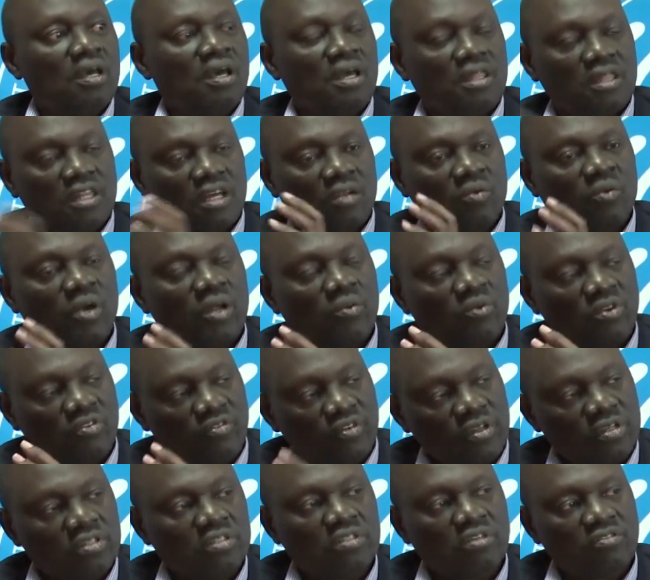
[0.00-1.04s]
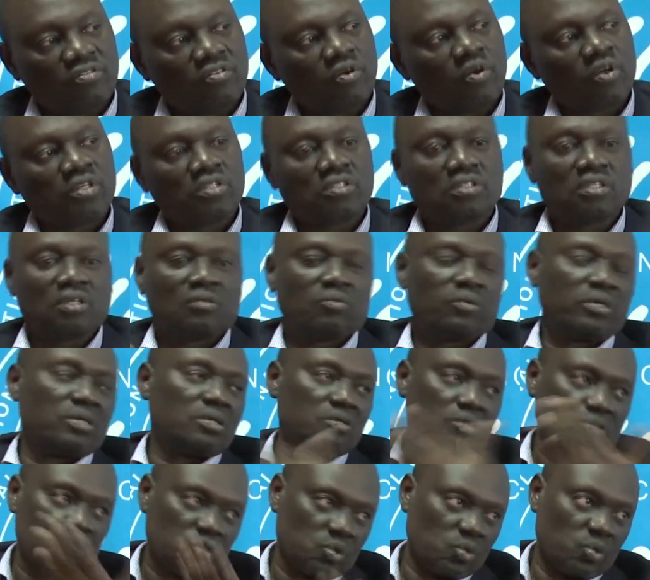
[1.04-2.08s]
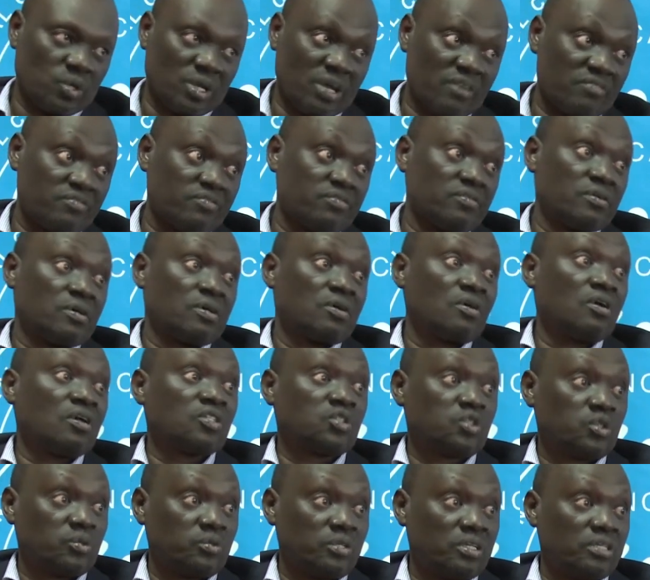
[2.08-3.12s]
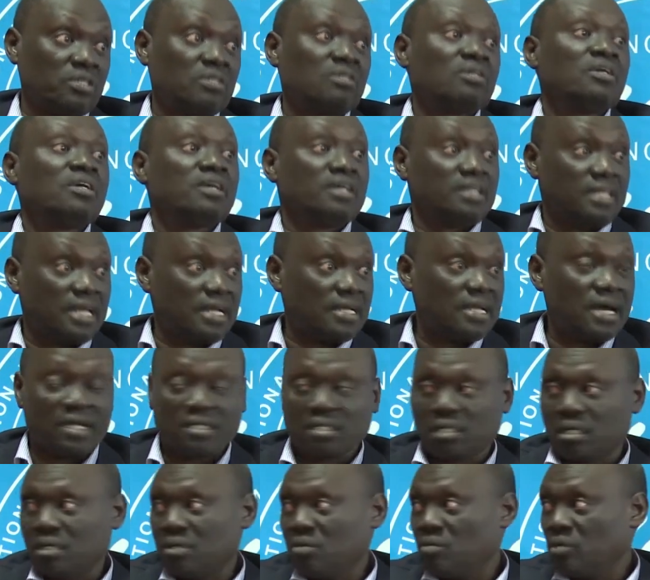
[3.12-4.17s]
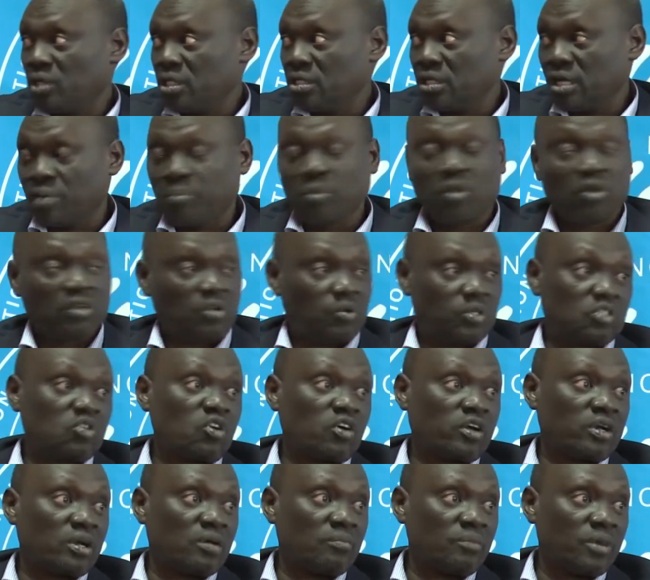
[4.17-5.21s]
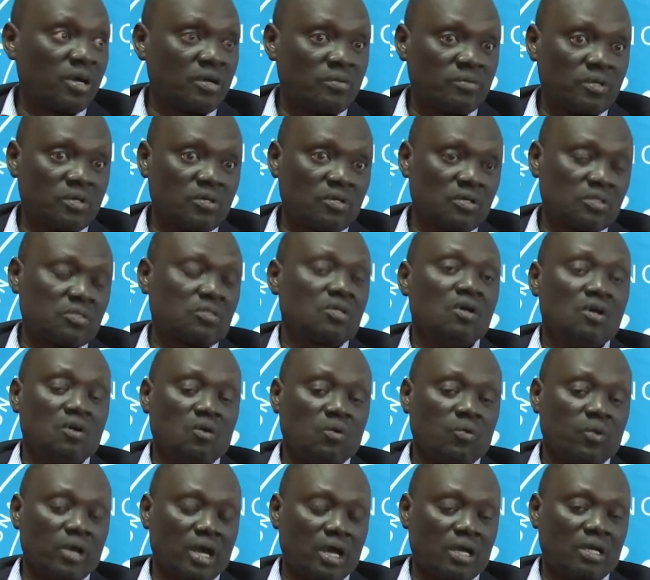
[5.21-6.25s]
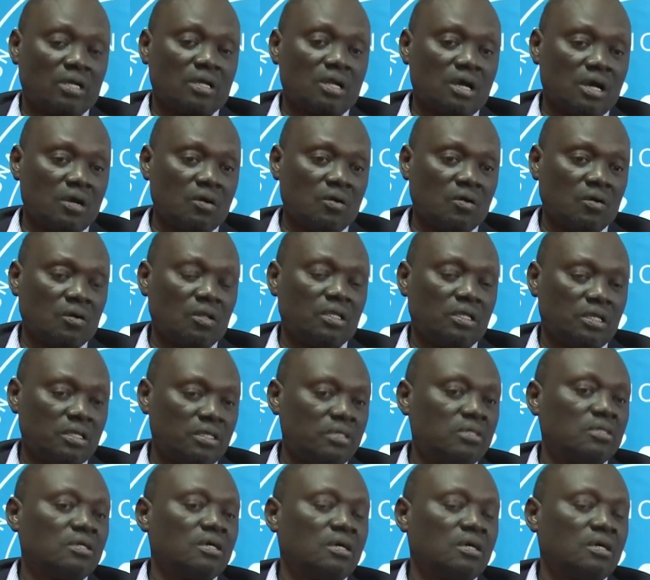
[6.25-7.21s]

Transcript: And then when we finished the voice, then we could have gone to the data, what Napoleon was talking about, because we are now only